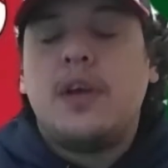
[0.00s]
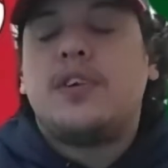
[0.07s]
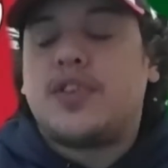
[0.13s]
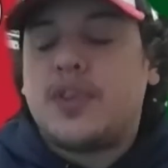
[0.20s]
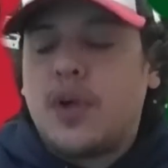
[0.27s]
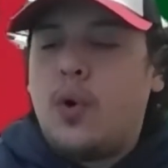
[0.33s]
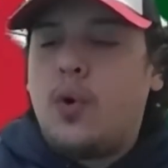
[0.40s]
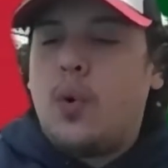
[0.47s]

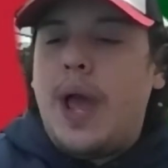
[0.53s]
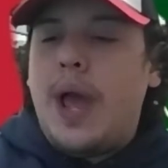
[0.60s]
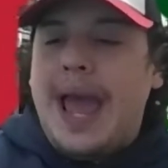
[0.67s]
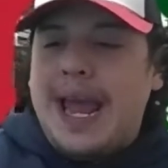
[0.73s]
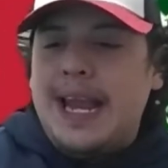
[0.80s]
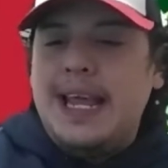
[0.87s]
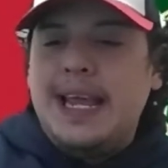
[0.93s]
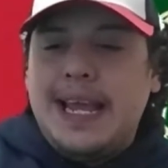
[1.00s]
So
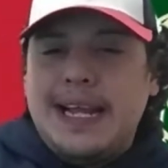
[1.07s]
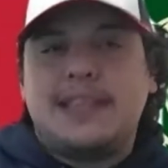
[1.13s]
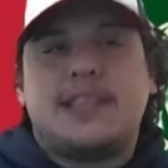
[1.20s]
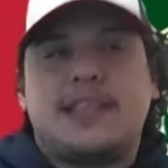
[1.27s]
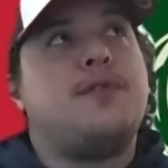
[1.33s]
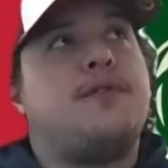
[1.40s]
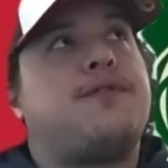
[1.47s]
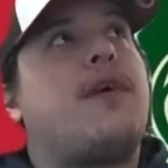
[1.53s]
heading
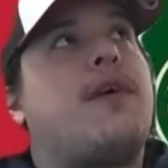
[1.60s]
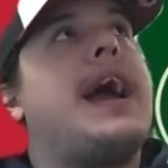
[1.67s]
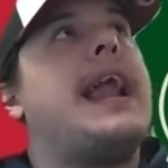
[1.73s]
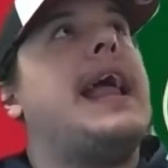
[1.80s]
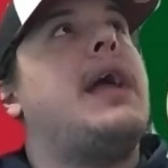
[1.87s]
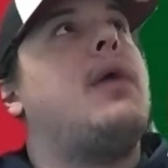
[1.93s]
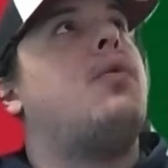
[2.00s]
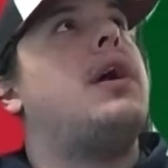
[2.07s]
into
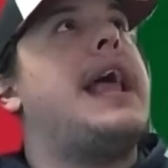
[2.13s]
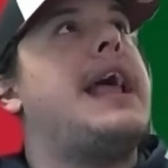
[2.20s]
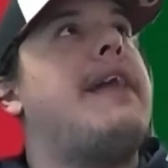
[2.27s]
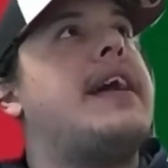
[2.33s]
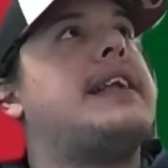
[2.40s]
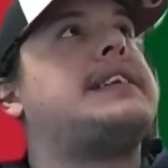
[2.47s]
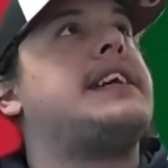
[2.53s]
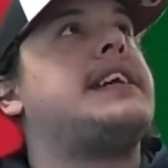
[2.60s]
Friday,
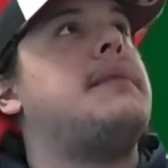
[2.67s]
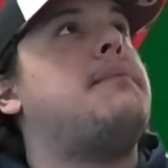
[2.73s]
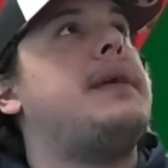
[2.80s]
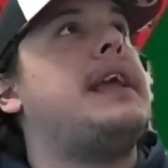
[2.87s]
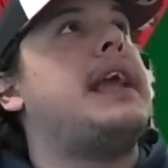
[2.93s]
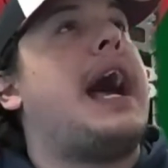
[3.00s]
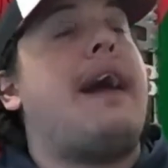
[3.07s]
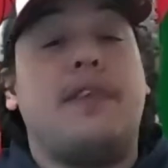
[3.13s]
and that's going to
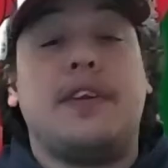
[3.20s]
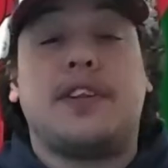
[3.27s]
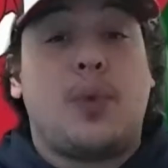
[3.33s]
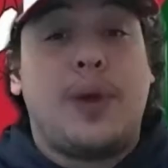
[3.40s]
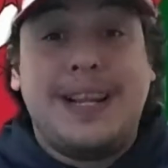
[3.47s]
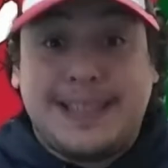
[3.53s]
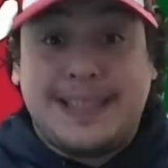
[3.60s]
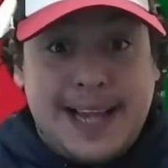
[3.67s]
be on the
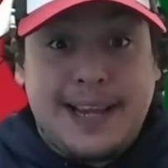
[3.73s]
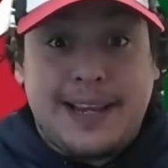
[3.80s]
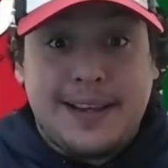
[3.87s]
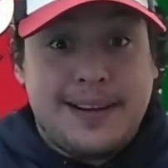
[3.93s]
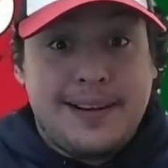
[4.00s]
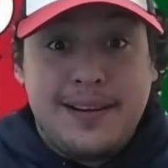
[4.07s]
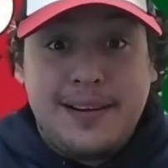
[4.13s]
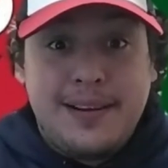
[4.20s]

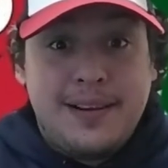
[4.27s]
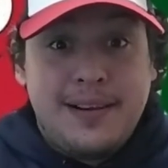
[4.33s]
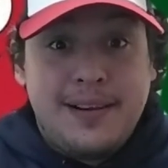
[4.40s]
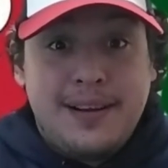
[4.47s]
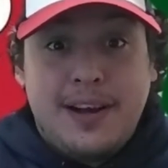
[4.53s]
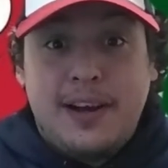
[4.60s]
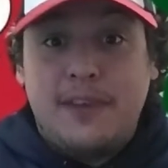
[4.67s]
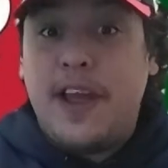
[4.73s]
22nd
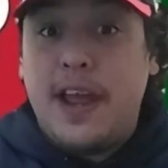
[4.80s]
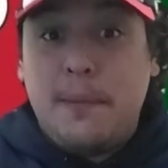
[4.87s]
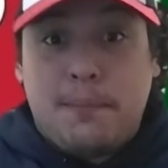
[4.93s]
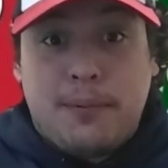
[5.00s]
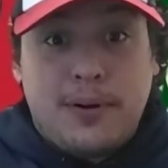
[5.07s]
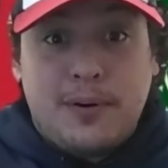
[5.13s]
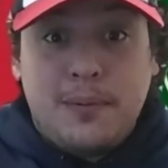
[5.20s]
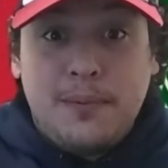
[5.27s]
of
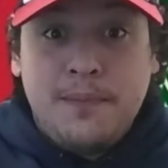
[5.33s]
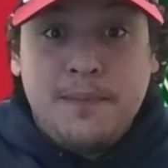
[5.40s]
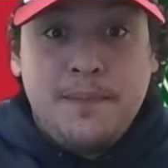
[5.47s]
April,